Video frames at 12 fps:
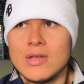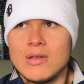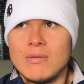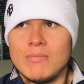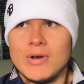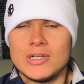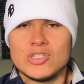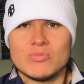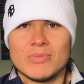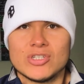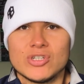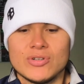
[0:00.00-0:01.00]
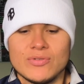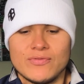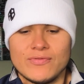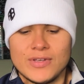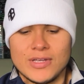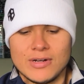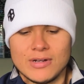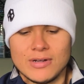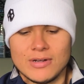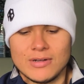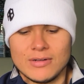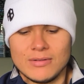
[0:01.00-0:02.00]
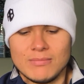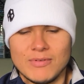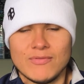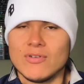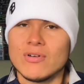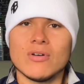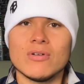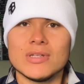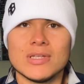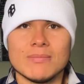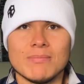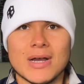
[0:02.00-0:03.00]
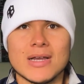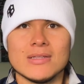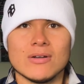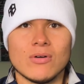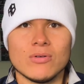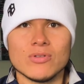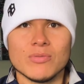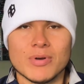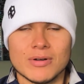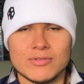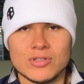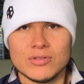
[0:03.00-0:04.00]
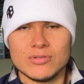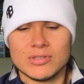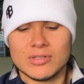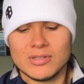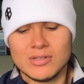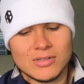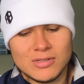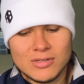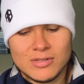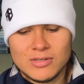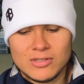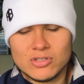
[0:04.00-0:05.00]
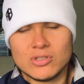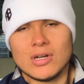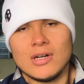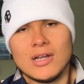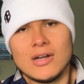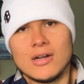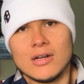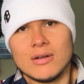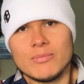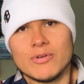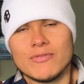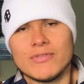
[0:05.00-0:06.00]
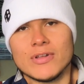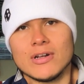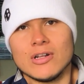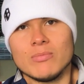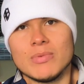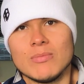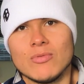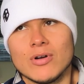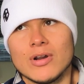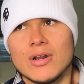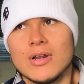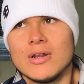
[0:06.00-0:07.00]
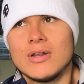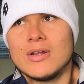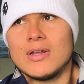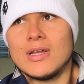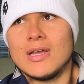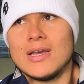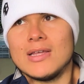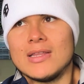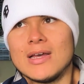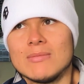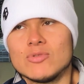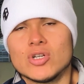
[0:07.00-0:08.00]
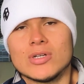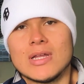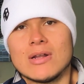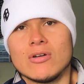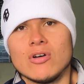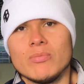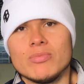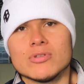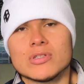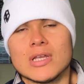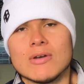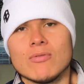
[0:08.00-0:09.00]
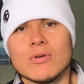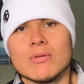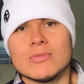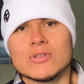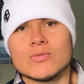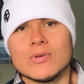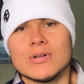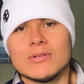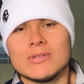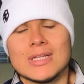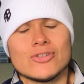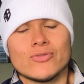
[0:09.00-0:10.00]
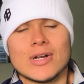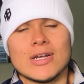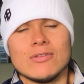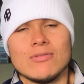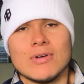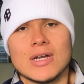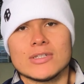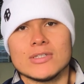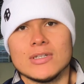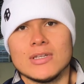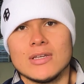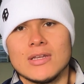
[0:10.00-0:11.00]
But just make sure your feet before going and buying a whole new pair of shoes, start layering up your feet a little bit more, and I'm sure that'll help you stay warm as well. That's what I do actually.